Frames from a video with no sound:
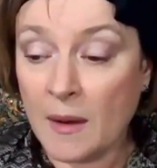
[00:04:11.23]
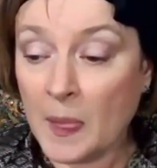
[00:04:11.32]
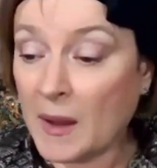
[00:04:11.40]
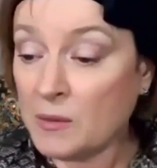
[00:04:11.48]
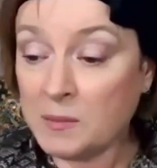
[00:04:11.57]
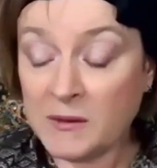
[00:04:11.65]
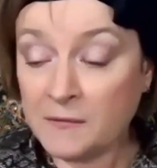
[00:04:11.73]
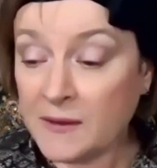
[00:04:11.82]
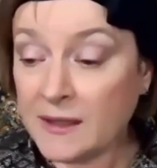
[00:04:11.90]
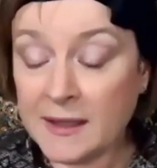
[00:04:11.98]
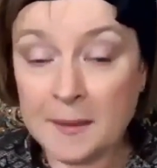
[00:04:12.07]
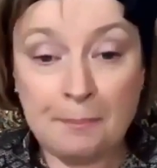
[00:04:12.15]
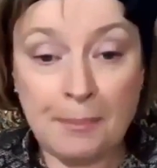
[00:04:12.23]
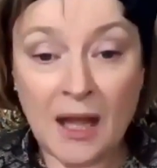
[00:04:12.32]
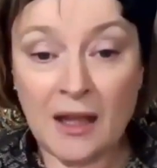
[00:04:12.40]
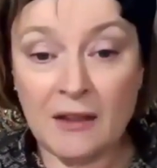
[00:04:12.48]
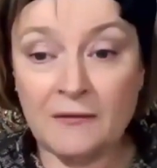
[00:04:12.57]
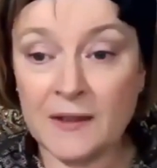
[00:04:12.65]
they would be feeling
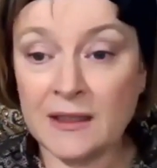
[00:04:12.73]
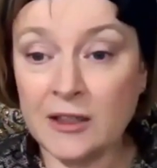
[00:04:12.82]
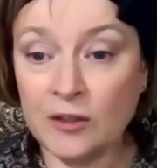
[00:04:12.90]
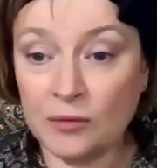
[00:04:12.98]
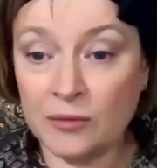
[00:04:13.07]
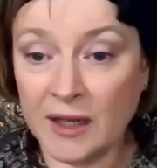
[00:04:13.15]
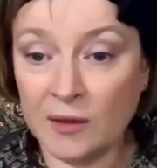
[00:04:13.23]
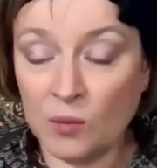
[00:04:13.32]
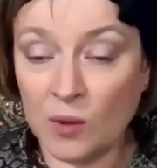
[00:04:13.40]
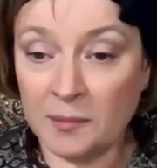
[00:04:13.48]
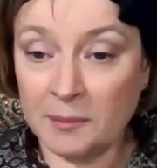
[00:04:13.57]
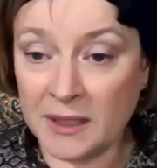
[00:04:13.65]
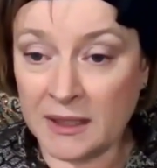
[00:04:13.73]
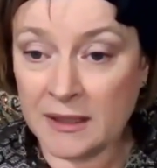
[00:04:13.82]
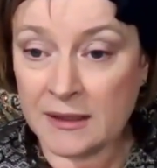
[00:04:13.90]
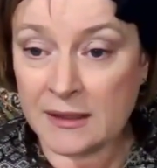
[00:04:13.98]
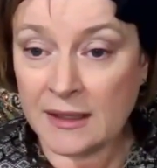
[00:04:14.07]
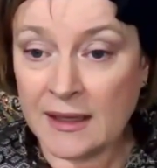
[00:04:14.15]
perfectly all right 1
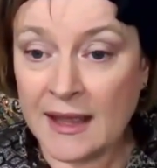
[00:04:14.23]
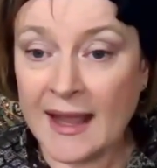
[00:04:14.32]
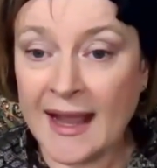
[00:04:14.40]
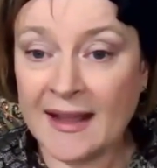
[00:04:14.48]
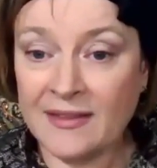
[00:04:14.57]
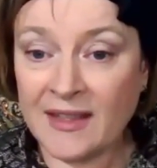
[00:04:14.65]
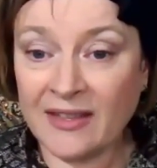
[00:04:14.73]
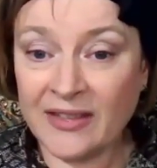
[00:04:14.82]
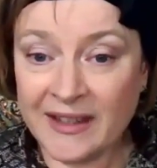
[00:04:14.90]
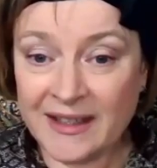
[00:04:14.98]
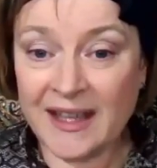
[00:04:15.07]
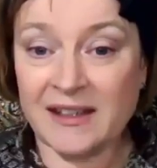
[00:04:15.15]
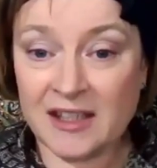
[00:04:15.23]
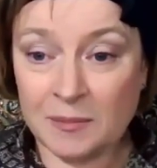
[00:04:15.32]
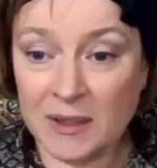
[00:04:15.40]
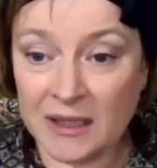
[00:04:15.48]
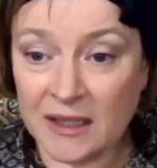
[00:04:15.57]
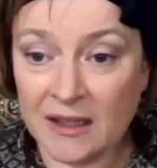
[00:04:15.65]
minute, and then the next
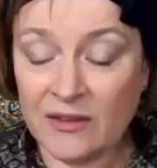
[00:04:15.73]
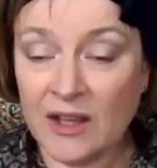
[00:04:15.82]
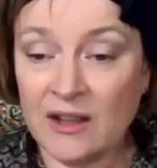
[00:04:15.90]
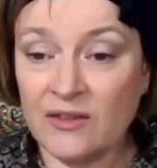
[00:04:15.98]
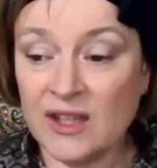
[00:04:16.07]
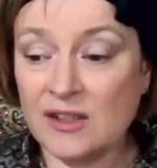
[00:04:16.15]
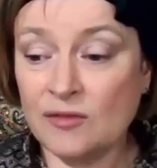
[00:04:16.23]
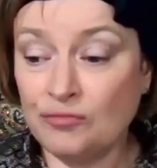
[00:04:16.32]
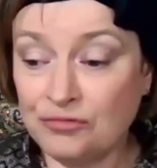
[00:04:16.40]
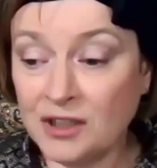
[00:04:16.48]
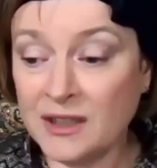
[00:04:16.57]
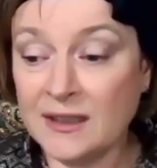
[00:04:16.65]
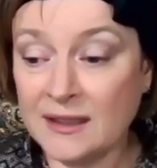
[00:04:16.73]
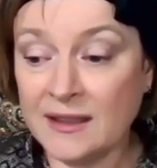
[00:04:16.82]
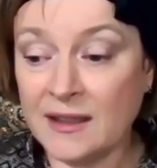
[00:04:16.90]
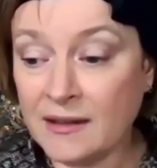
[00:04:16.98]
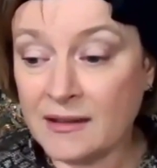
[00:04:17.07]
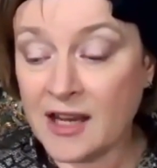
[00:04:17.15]
minute, this really
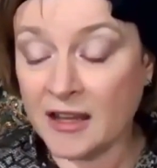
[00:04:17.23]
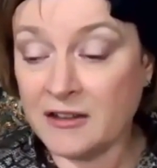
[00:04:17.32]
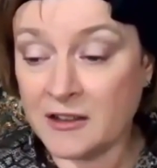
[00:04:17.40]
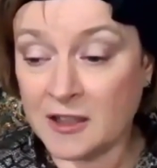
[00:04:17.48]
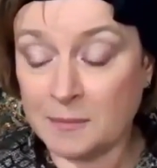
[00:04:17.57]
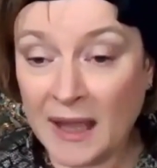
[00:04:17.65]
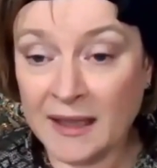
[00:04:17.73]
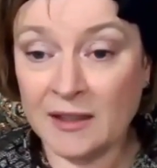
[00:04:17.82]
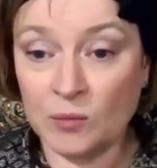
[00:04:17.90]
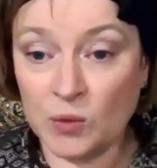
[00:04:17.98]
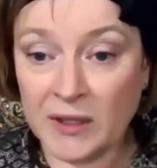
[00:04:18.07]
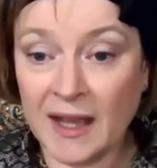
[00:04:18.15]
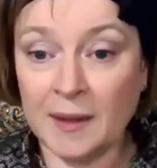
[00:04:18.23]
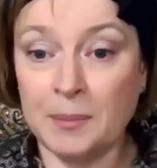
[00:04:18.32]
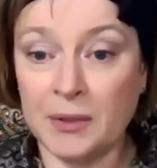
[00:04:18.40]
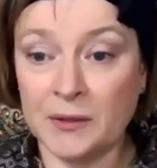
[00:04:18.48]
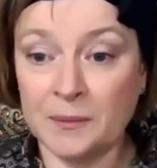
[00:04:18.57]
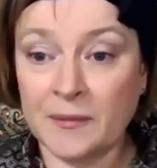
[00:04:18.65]
intense pain would
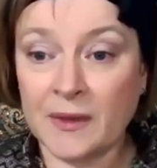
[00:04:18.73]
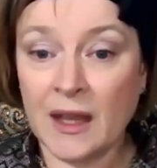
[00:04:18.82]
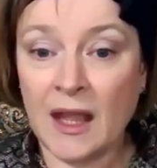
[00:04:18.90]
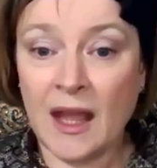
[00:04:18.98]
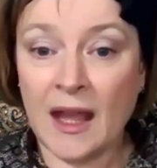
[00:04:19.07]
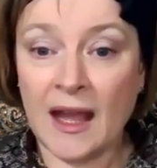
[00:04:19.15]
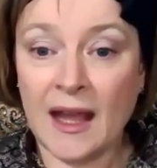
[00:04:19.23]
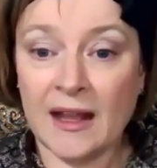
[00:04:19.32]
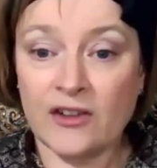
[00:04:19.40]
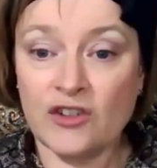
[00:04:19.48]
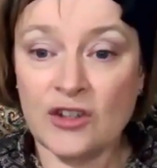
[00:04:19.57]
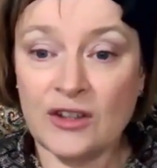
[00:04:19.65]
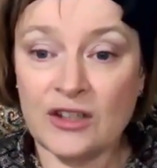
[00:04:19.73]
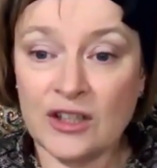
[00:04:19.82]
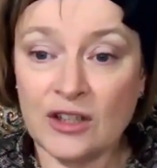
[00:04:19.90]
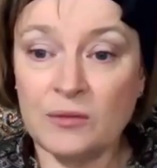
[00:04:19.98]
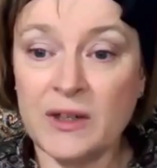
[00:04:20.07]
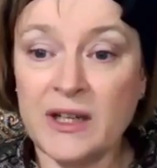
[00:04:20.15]
happen to the
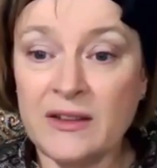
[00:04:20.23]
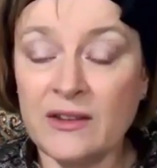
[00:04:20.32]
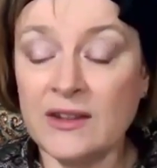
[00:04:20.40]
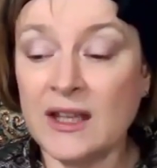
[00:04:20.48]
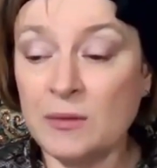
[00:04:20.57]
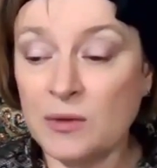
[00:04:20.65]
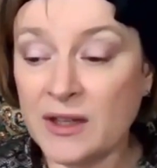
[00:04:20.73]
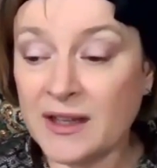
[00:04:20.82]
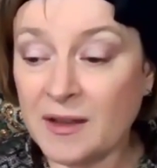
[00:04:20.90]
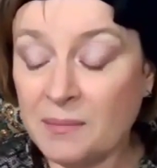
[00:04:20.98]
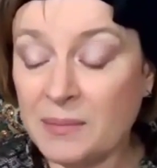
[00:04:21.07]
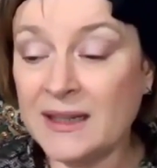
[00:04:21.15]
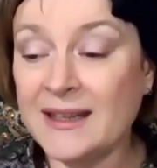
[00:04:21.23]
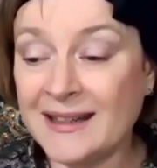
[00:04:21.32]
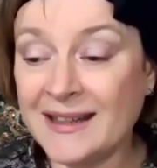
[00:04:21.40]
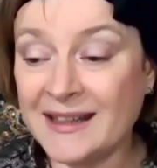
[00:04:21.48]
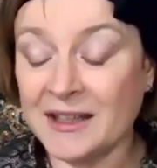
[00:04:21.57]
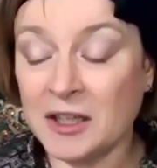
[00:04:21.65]
degree that they were
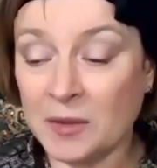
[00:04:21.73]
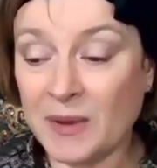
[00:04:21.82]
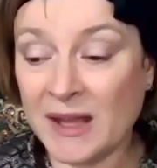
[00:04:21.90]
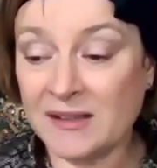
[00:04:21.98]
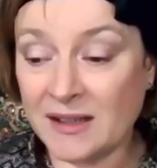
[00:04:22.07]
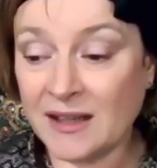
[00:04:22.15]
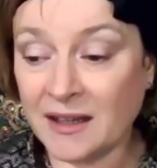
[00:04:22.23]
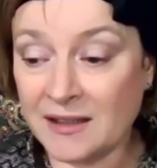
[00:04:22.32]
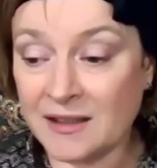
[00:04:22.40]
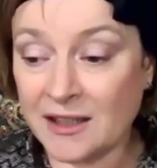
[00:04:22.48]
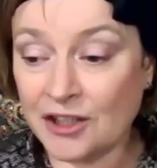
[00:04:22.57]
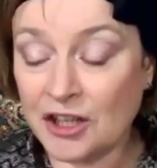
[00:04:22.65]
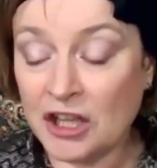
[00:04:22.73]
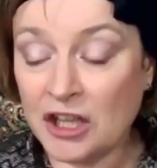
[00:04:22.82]
completely incapacitated.